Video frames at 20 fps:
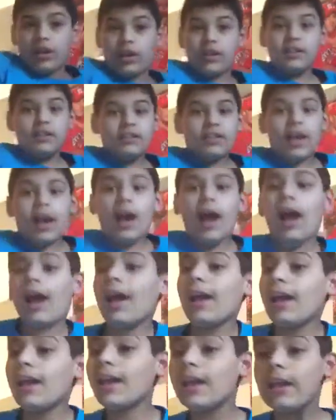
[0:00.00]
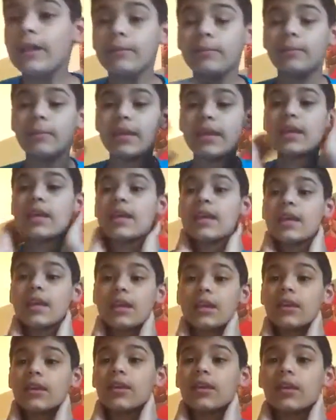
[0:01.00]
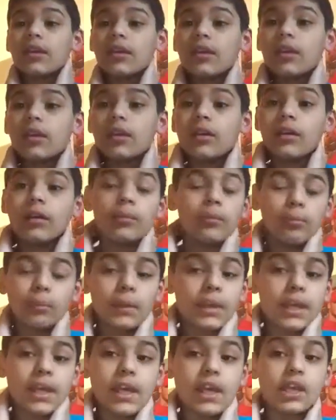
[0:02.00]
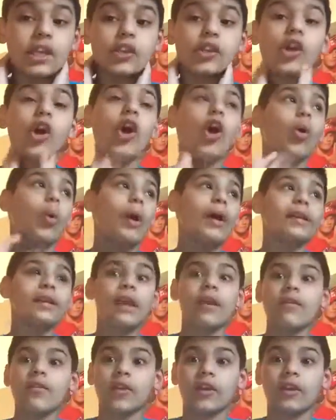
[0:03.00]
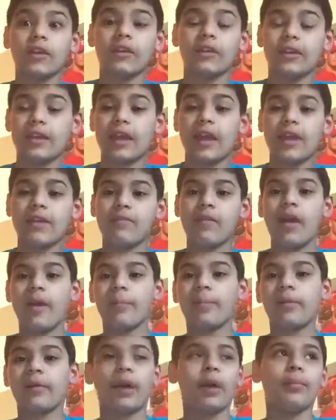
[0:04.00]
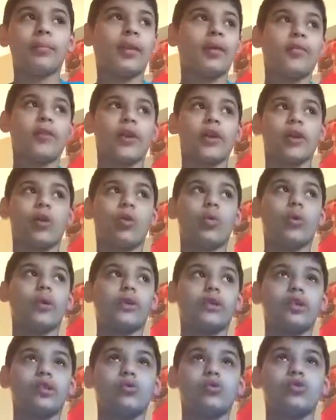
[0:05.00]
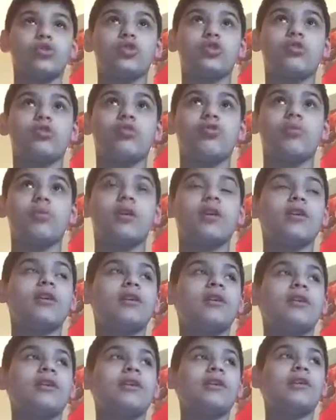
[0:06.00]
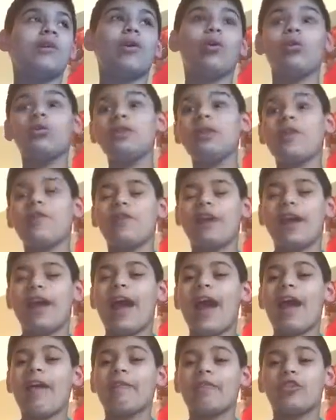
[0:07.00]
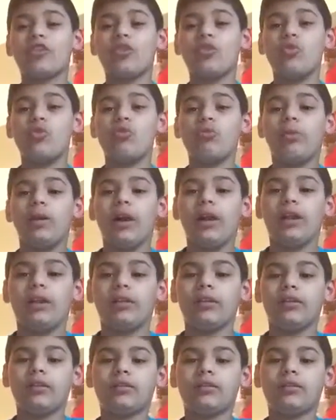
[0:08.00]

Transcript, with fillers: And I and me, me, no, I never gave up. I'm never gonna quit YouTube. Only if I have to, but